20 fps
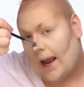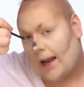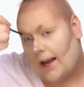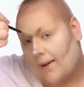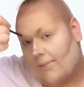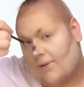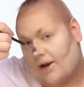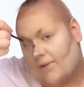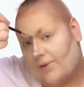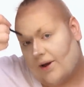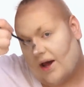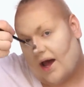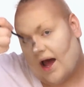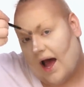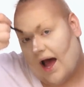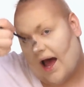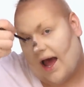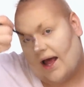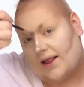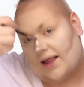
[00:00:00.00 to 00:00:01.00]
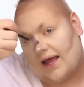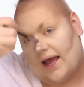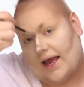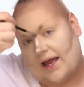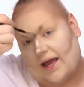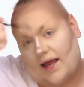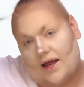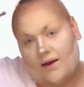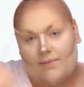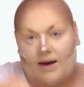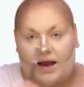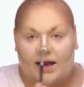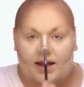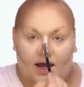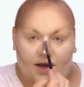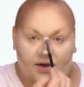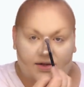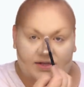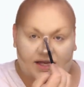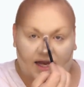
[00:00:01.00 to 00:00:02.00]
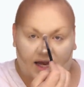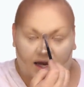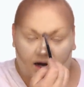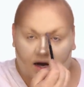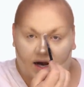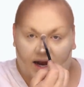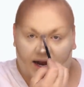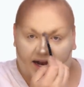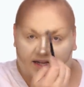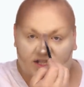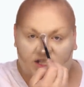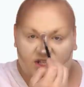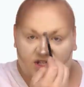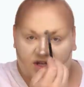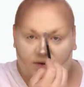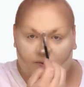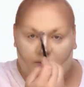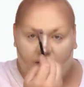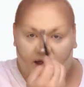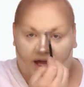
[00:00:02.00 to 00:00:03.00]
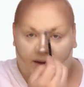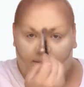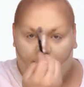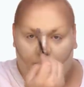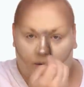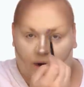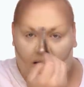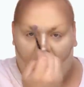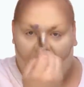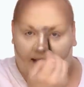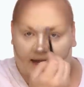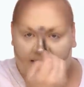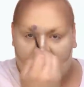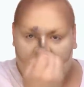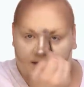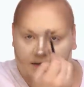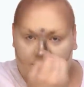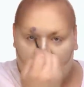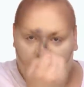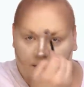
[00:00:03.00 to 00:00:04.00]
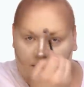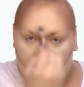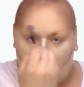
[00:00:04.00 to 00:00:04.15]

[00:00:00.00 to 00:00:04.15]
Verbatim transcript: and I'm gonna put highlight in my nose here and it's just a really bright,